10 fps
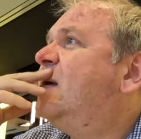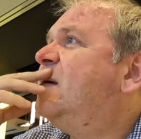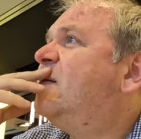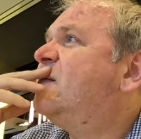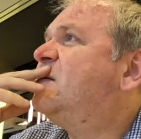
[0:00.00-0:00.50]

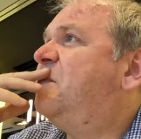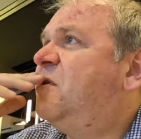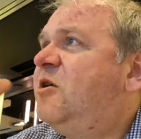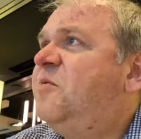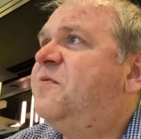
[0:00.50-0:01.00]
So I'm
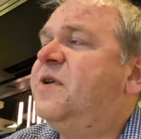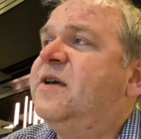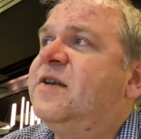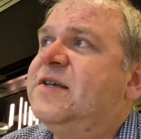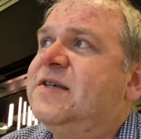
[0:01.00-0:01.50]
hopefully
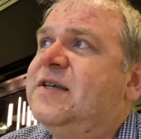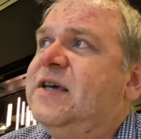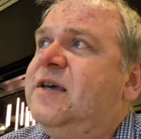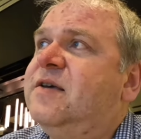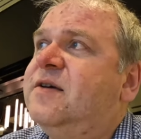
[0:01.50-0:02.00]
going to
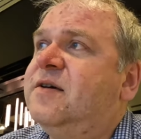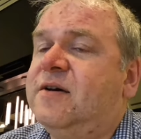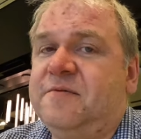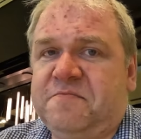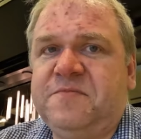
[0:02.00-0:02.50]
see
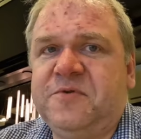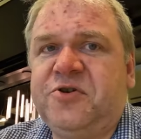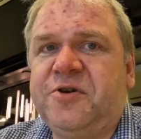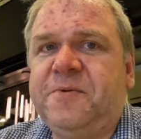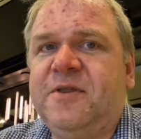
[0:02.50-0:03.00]
and
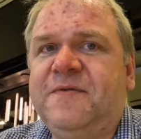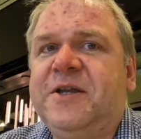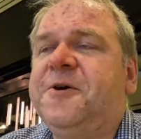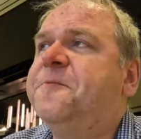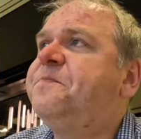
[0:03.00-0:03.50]
show you on the
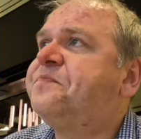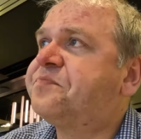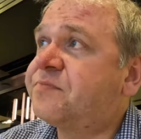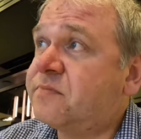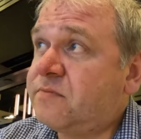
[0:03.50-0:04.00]
video
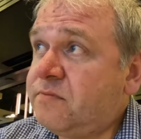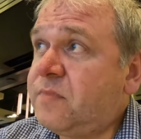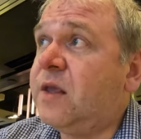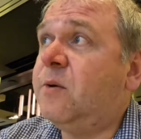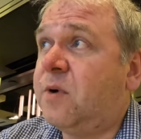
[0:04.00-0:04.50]

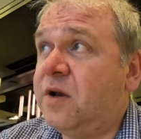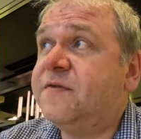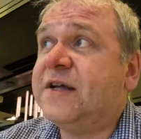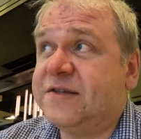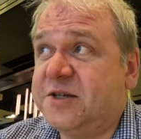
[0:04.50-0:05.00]
what
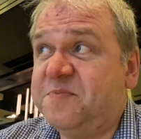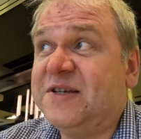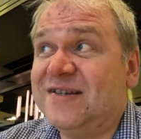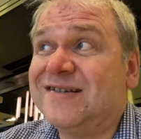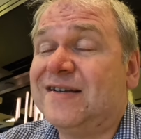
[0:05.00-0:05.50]
Lufthansa's
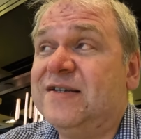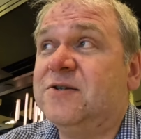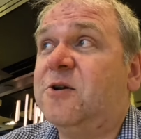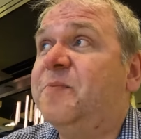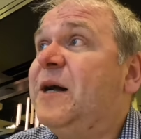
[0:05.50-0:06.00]
business class is
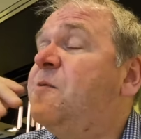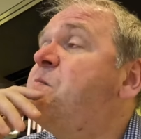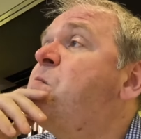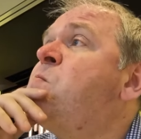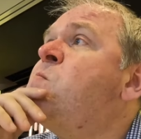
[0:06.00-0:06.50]
all about
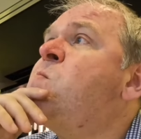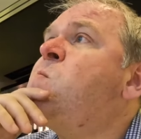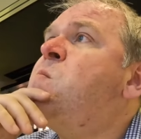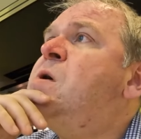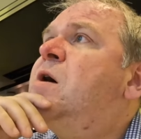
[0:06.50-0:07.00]

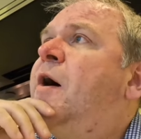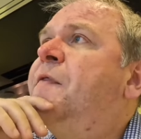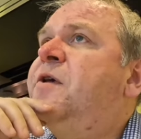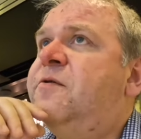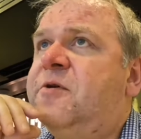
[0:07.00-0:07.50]
on
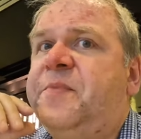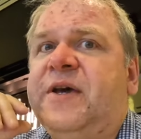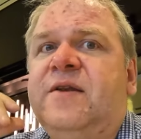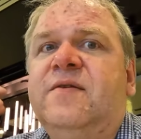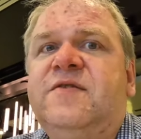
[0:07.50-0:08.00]
the
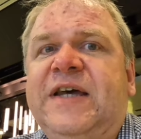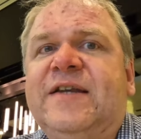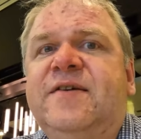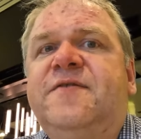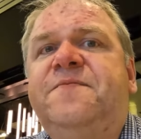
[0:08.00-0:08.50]
European
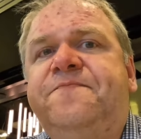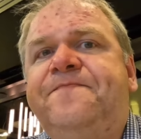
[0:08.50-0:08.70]
sectors.